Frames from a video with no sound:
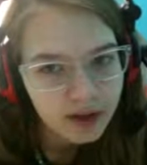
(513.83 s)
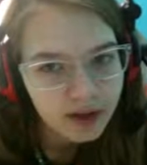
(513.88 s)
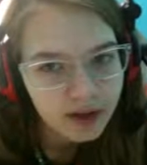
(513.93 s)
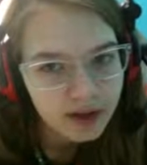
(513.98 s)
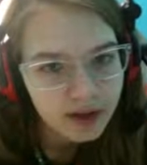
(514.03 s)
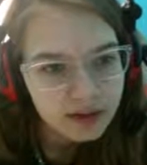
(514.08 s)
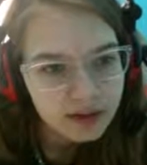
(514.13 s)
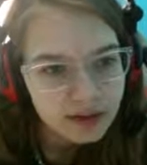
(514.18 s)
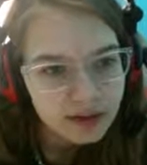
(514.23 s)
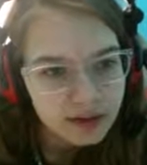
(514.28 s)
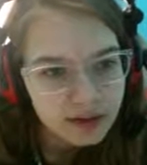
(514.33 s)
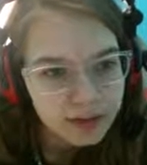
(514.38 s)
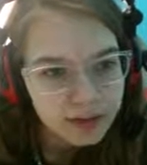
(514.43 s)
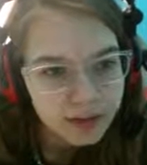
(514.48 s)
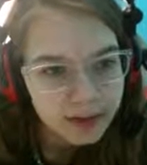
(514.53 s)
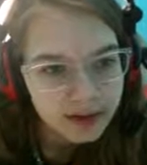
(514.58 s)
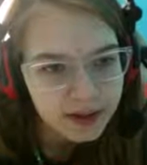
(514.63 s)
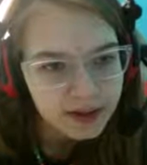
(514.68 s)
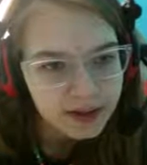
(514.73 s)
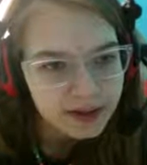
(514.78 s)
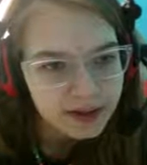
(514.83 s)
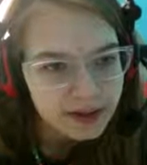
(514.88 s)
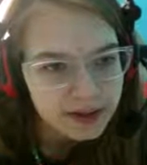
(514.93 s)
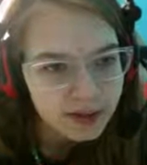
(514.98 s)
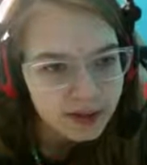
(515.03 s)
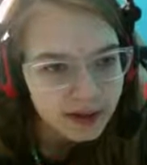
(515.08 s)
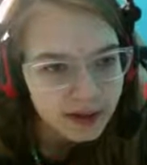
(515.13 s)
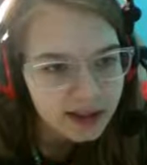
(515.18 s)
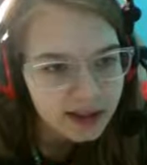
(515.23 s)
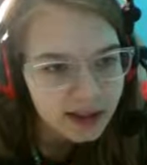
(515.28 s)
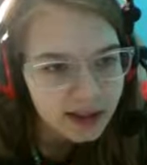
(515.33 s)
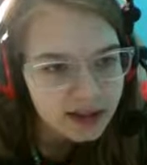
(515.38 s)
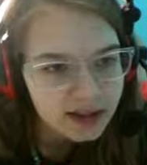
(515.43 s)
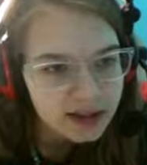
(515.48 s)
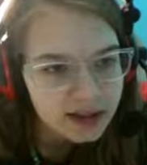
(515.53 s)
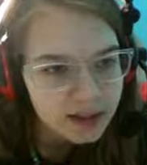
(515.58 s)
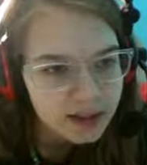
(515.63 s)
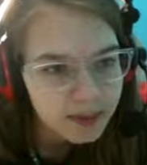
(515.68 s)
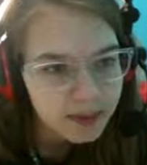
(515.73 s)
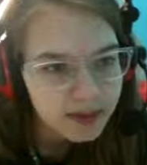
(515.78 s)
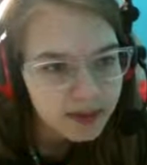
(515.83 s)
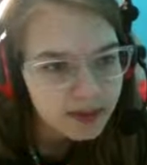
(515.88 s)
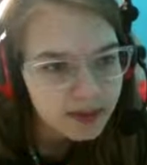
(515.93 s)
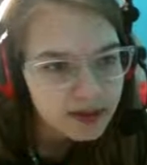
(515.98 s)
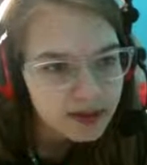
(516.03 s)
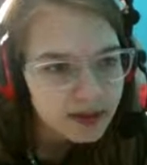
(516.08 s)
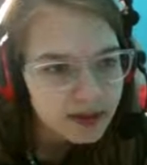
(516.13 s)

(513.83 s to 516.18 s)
disappears. The white line disappears,